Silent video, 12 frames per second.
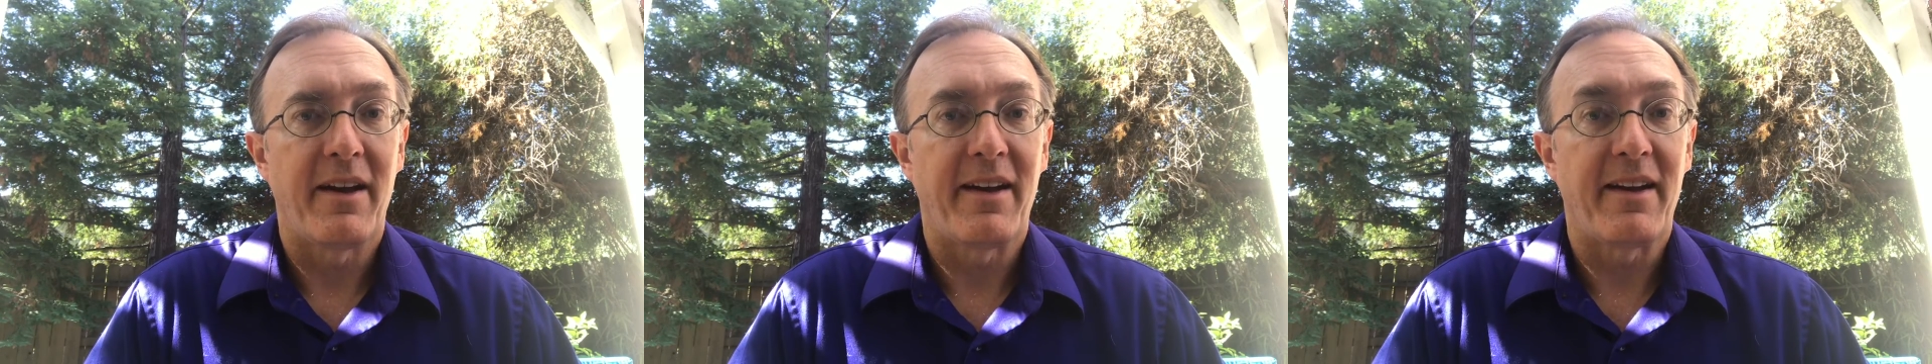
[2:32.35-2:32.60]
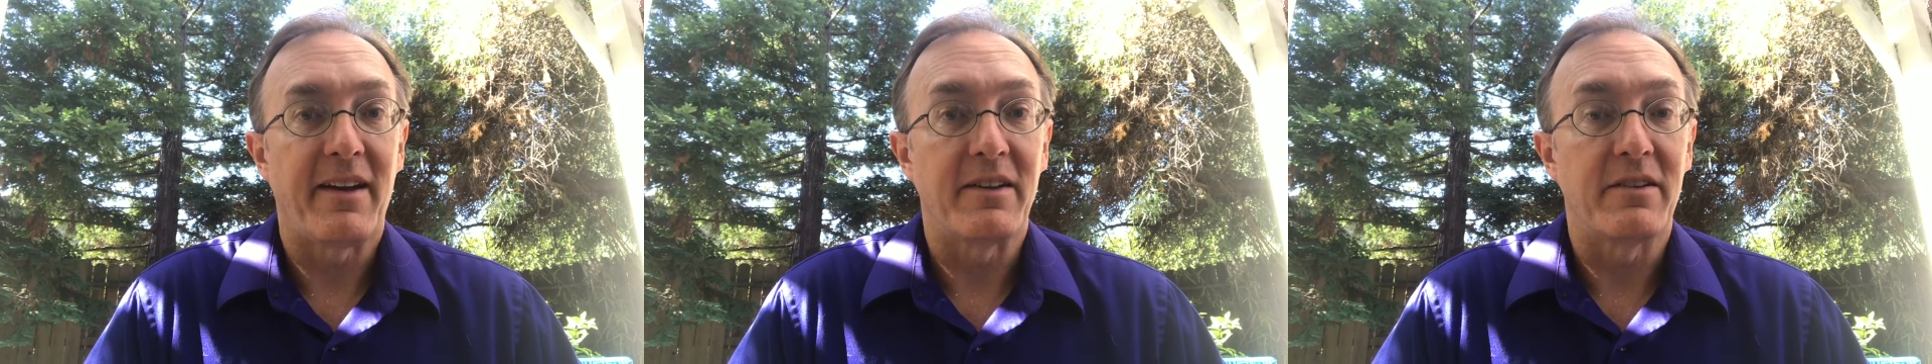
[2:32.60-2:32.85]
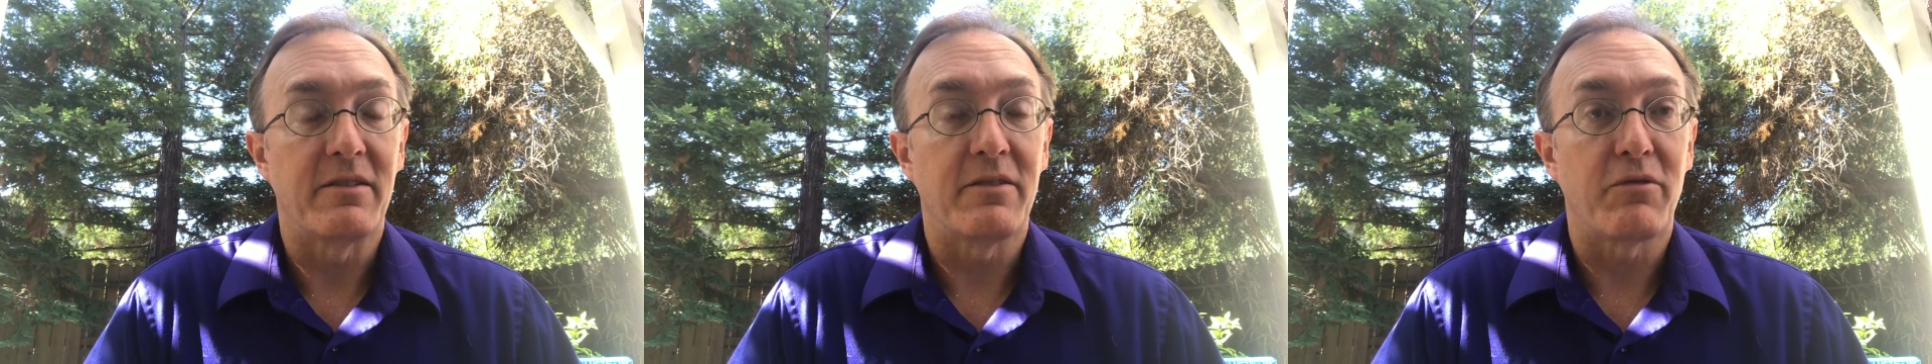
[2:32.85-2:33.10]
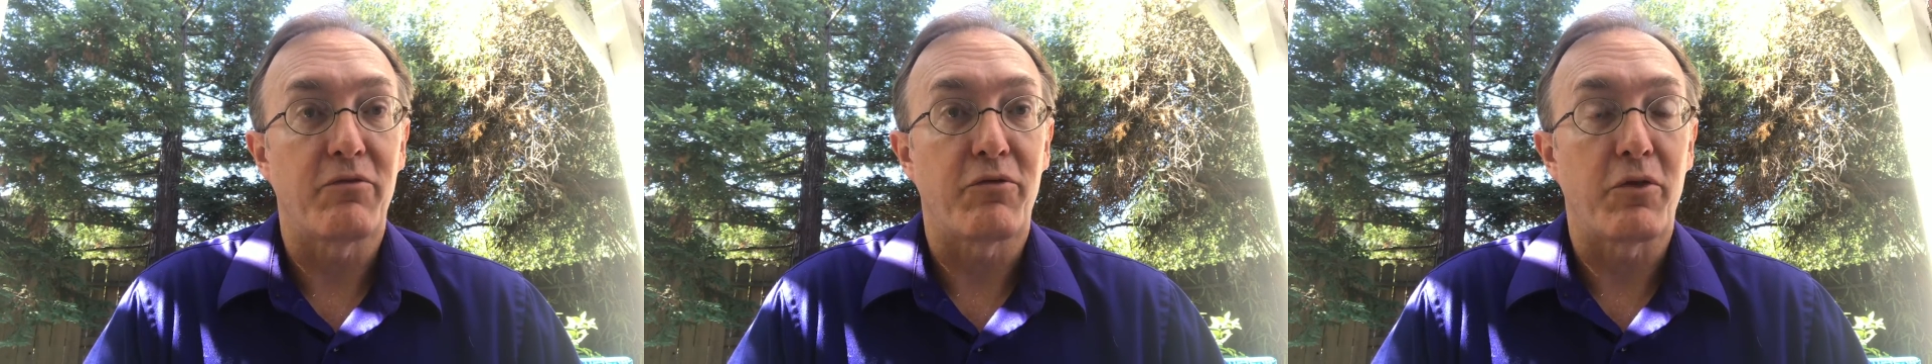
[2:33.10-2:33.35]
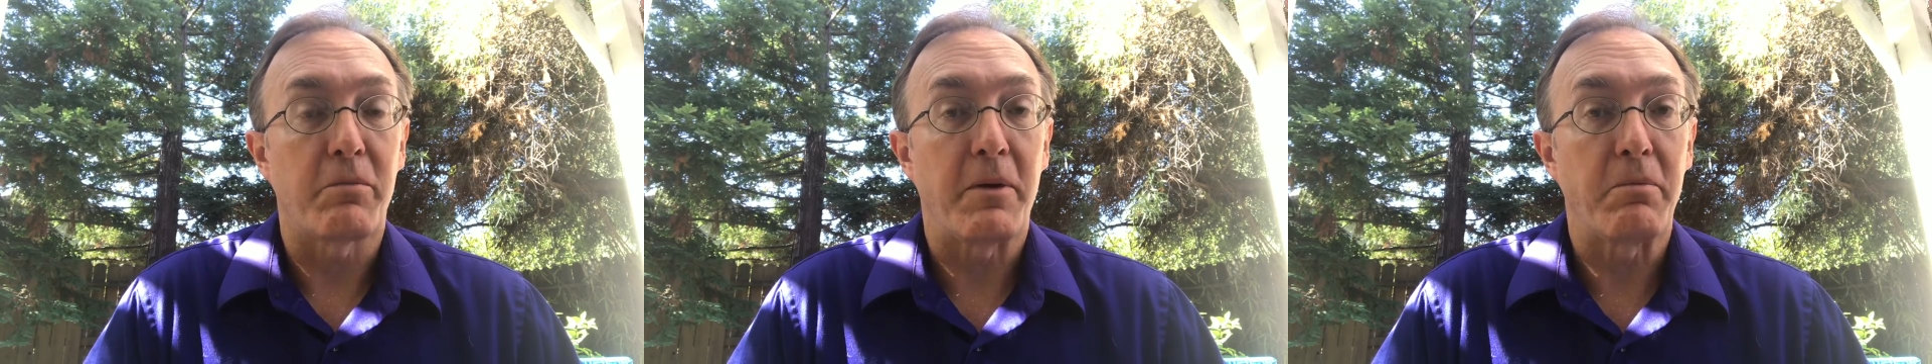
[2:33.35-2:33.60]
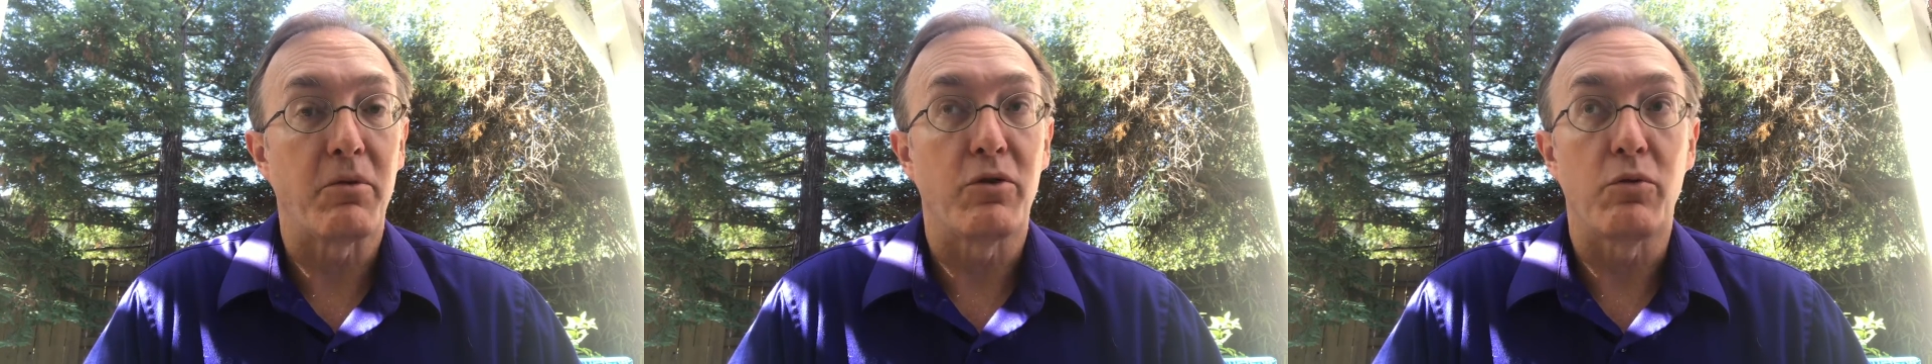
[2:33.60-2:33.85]
And for
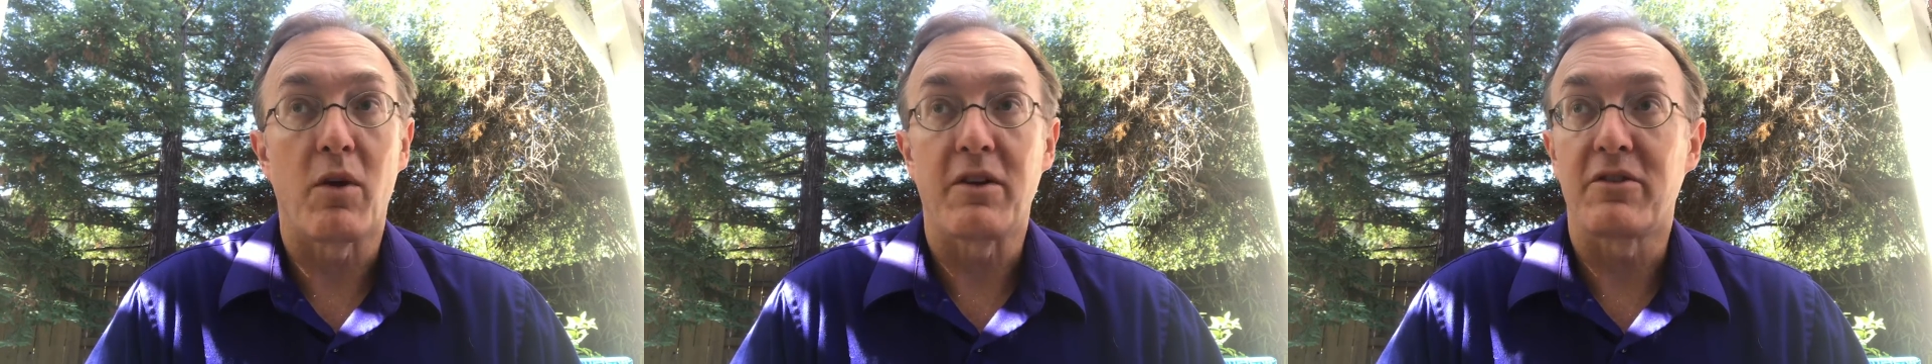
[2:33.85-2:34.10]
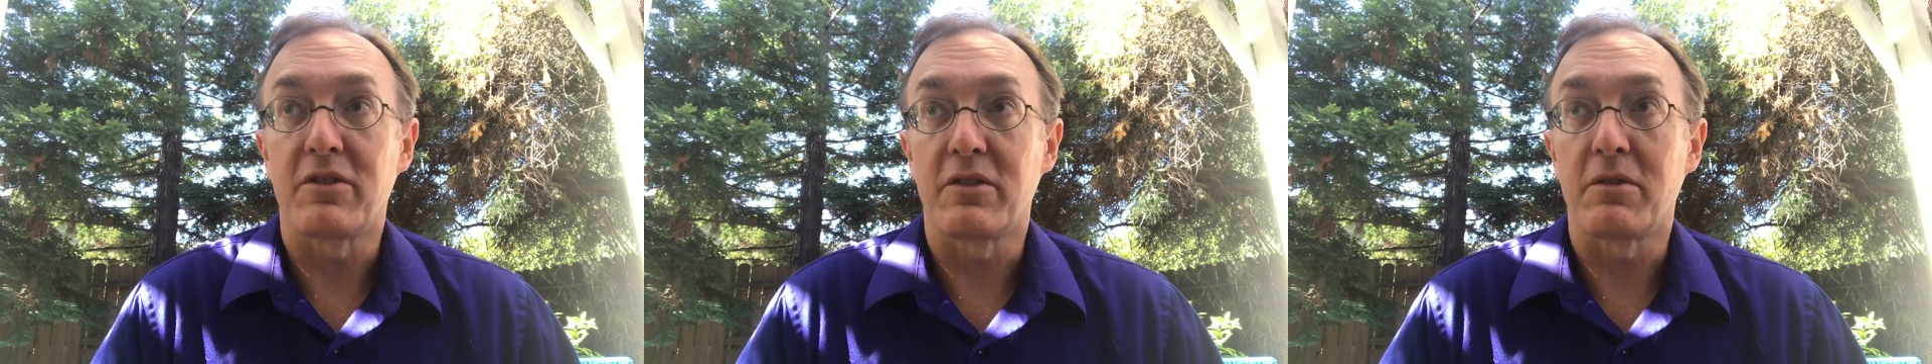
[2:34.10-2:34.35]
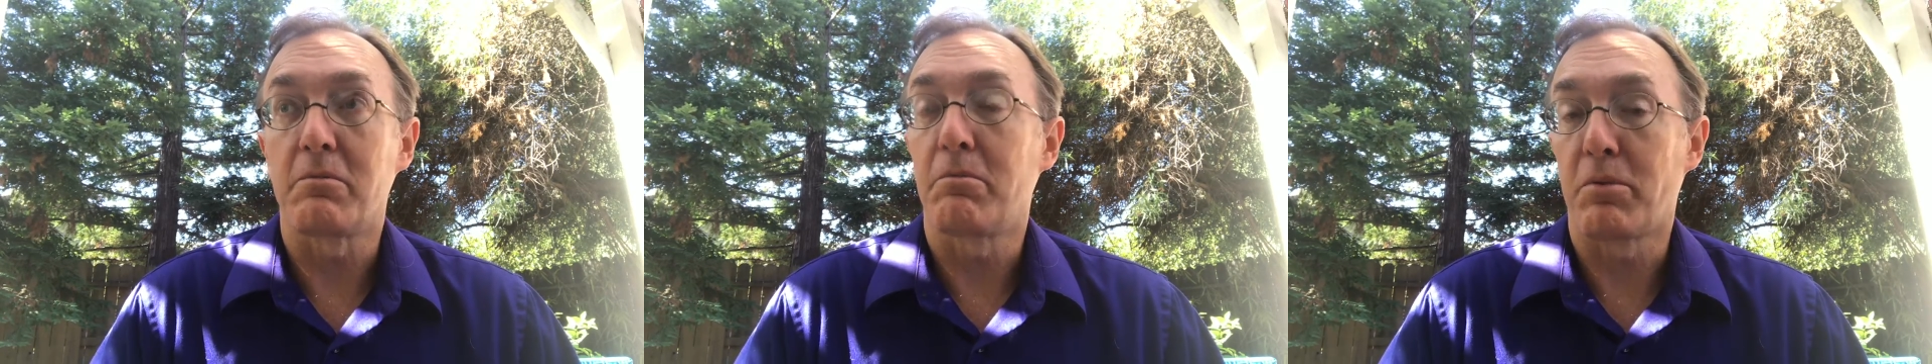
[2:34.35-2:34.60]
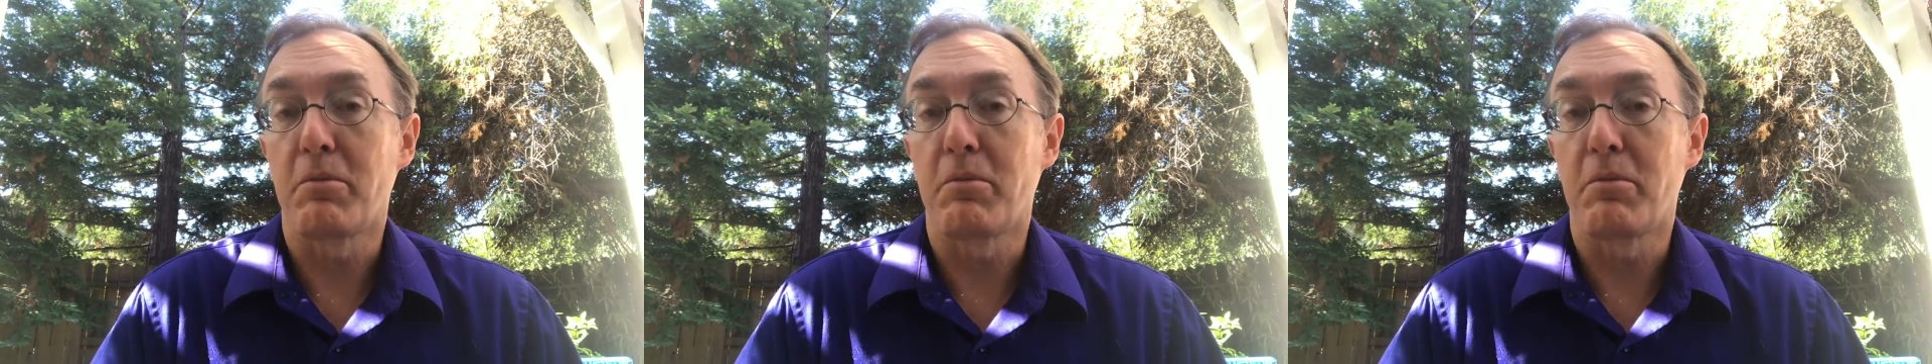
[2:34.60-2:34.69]
people who want to